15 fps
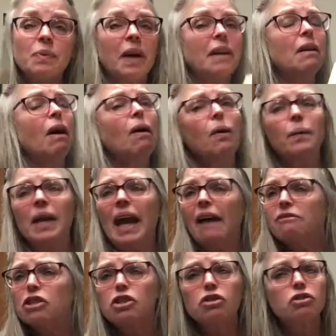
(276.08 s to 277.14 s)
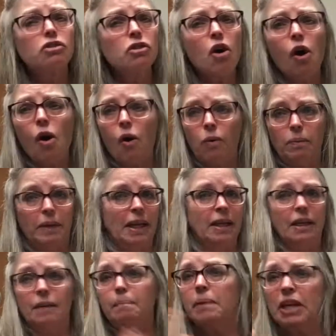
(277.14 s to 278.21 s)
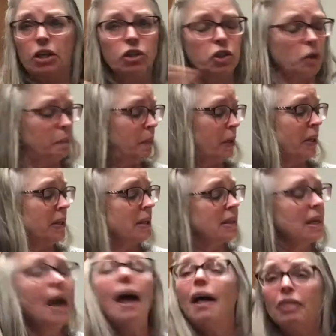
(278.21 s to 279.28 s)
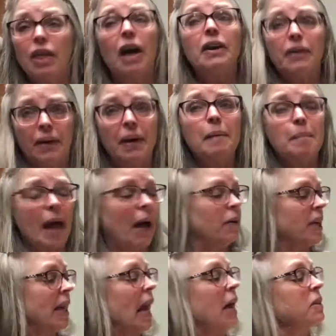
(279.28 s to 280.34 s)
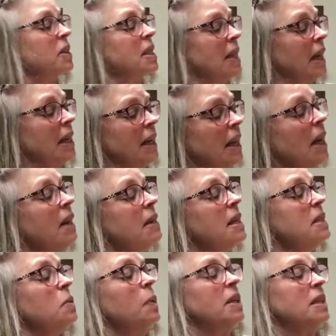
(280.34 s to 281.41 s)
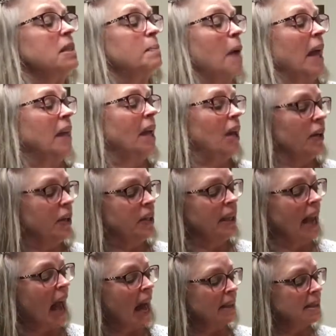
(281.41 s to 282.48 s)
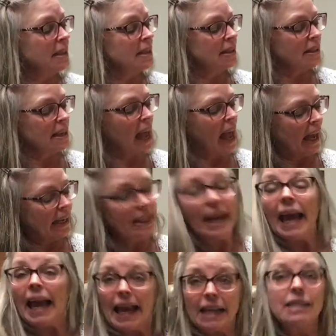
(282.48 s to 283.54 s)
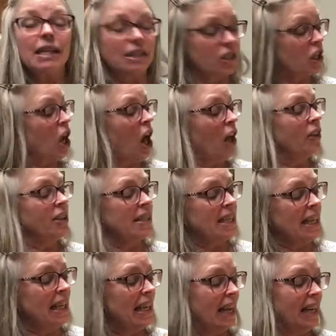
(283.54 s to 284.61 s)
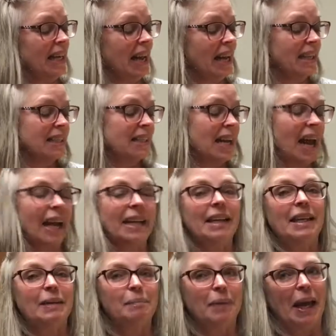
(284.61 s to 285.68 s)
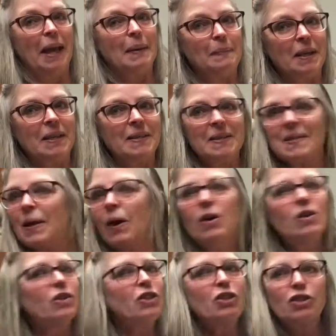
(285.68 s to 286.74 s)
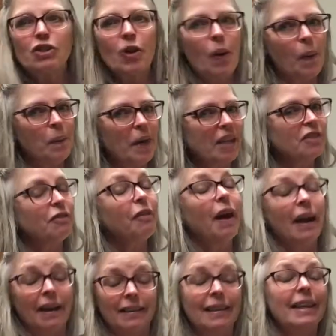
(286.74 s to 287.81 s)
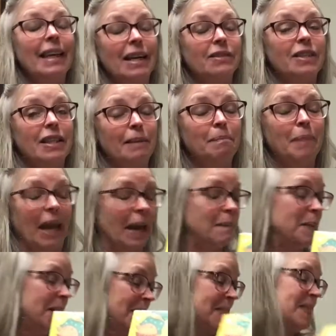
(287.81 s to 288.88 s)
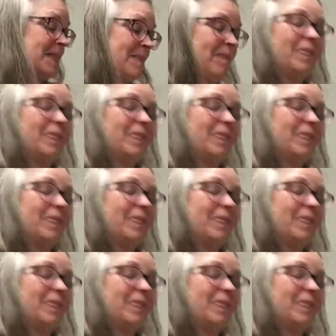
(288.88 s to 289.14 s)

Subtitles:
one, oh, we have so many picture books that are about counting. This one is by Karen Katz. It's called 10 Tiny Babies. So much fun counting babies.